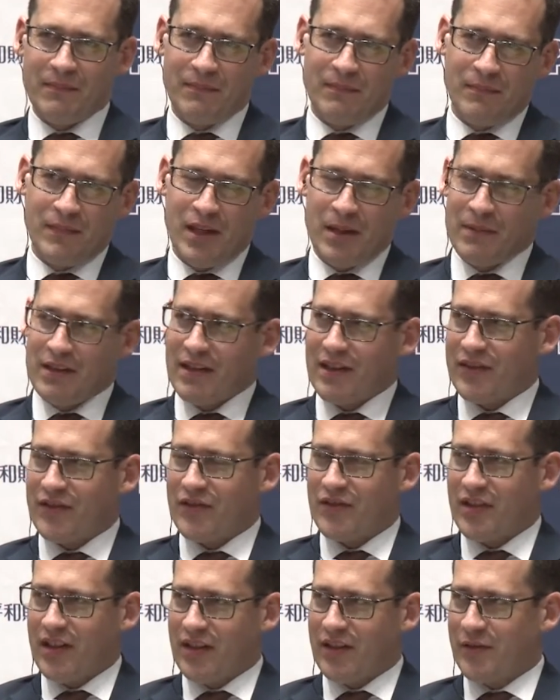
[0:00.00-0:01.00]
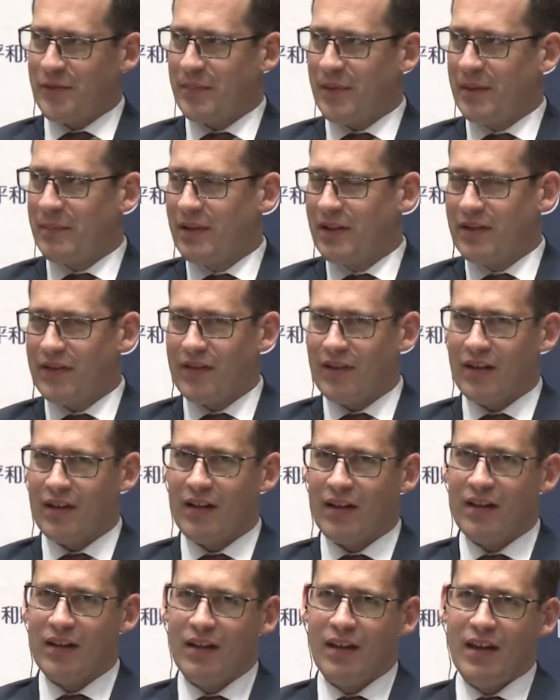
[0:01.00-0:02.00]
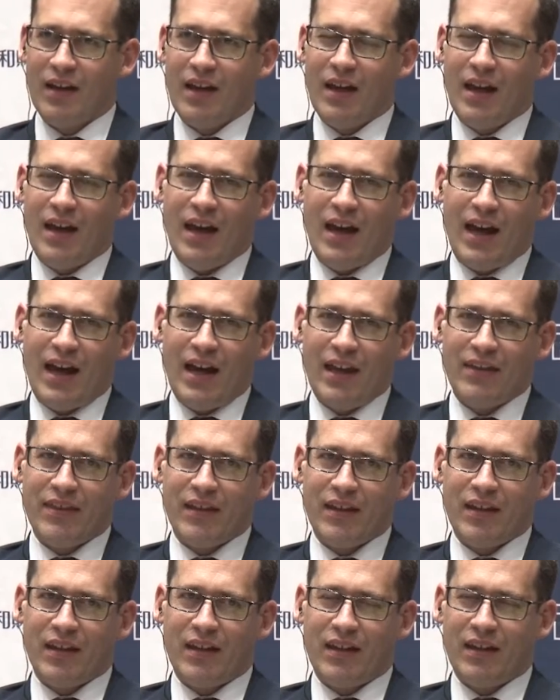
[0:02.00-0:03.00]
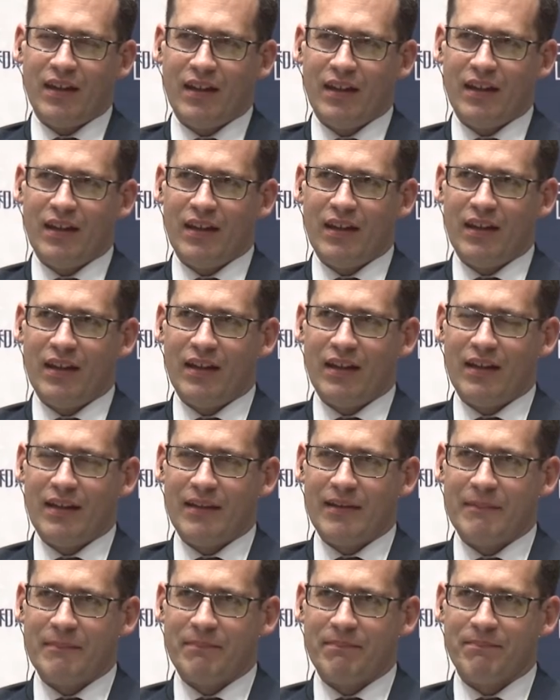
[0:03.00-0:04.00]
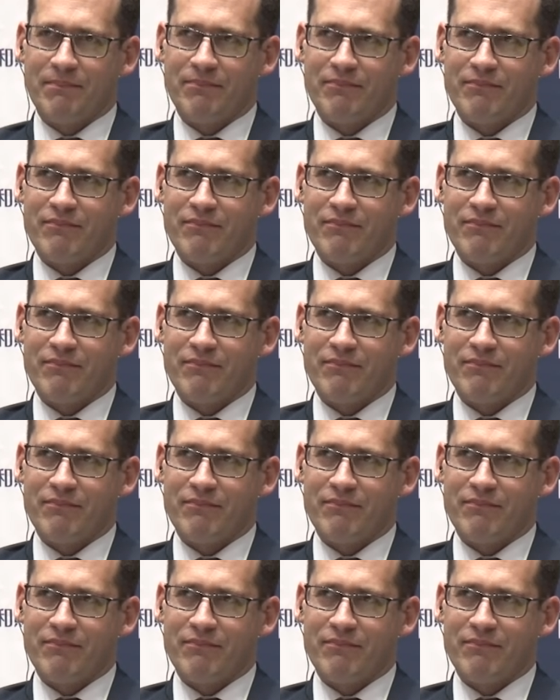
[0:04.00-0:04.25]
maybe that's a change, maybe it's not. I think, um,